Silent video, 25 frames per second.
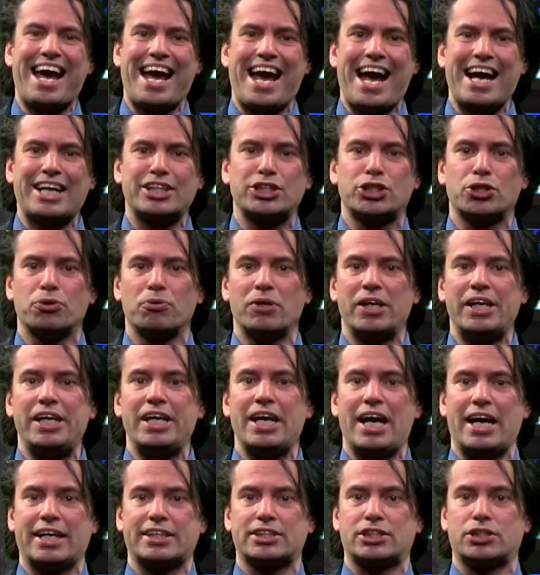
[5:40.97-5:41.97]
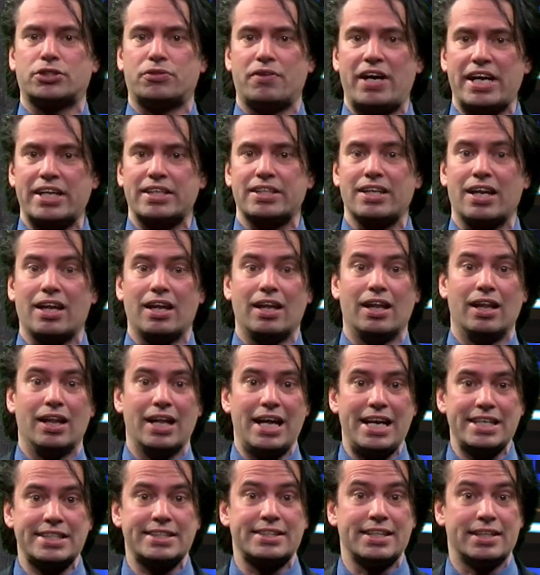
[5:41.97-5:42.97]
actually extract
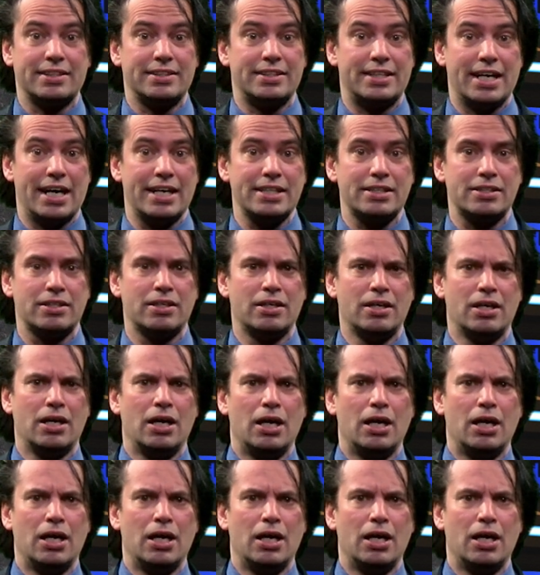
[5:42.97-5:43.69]
less than that,